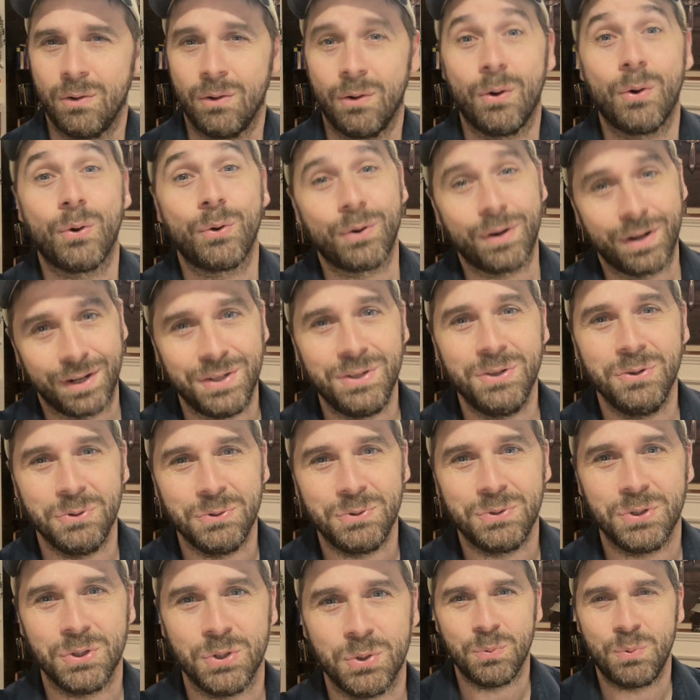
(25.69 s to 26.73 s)
or on
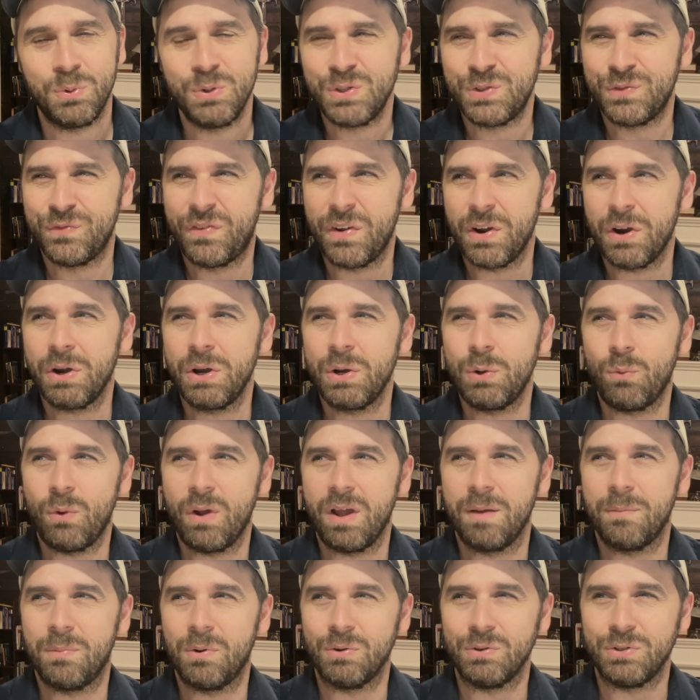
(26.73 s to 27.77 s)
YouTube whose very way
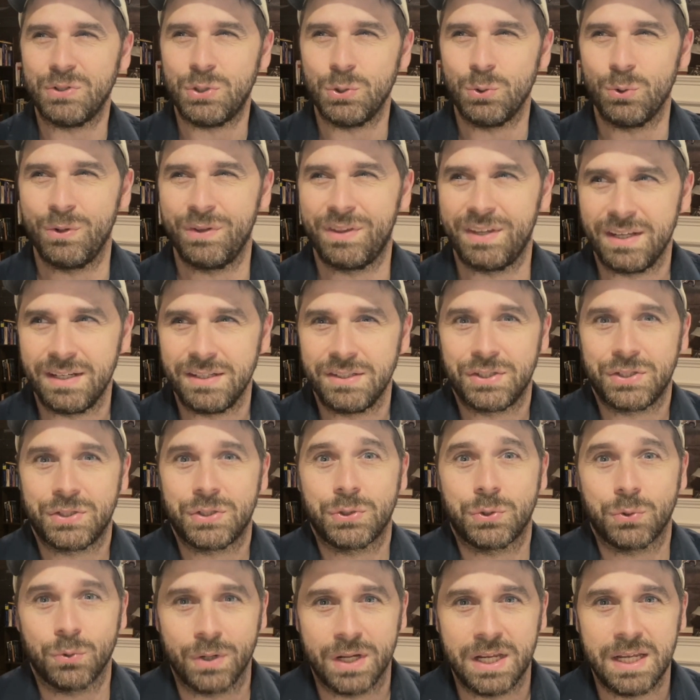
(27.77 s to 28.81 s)
about doing things
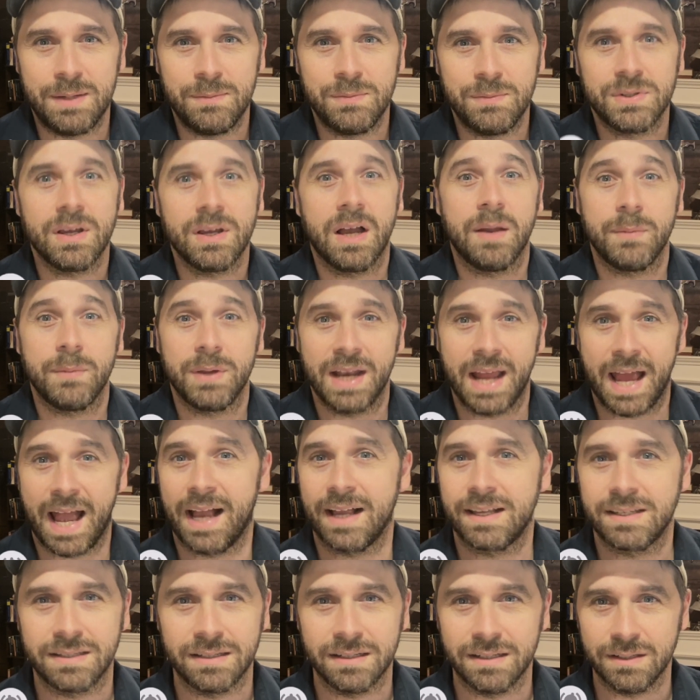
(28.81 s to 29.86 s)
screams, "I'm an
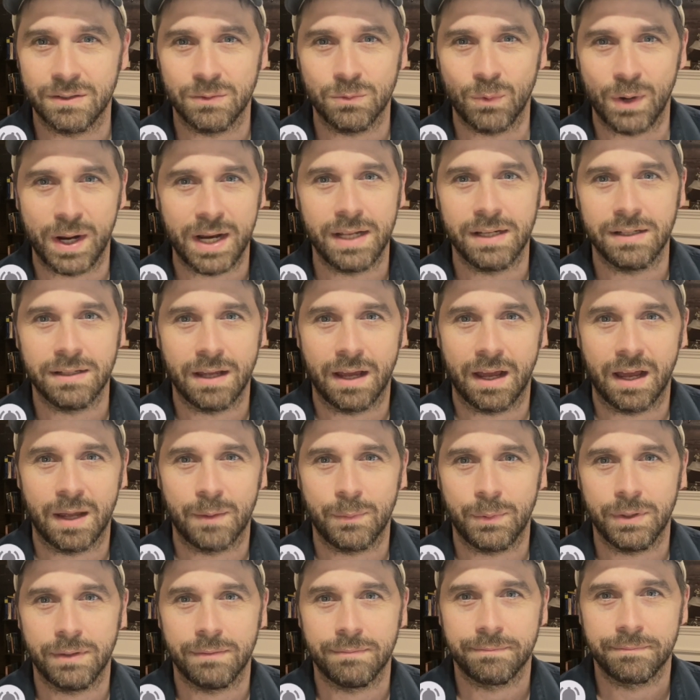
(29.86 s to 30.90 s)
accident waiting to
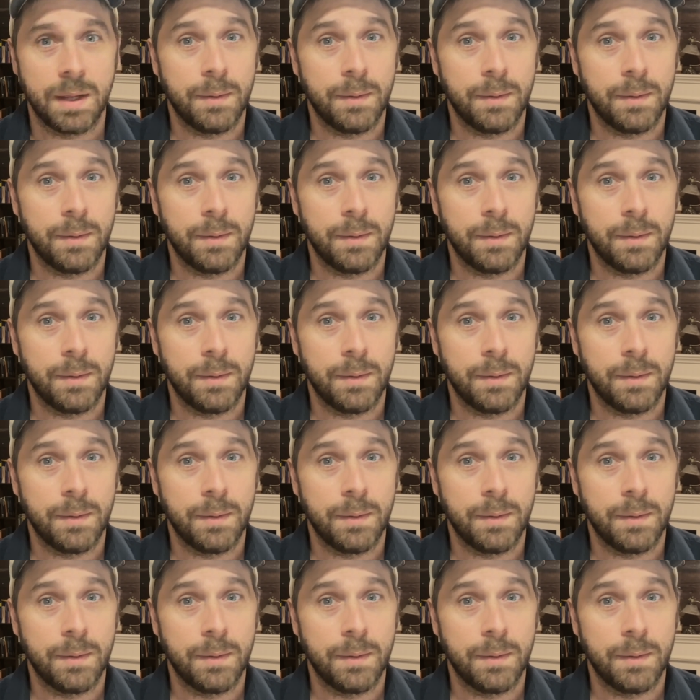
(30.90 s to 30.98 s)
happen"?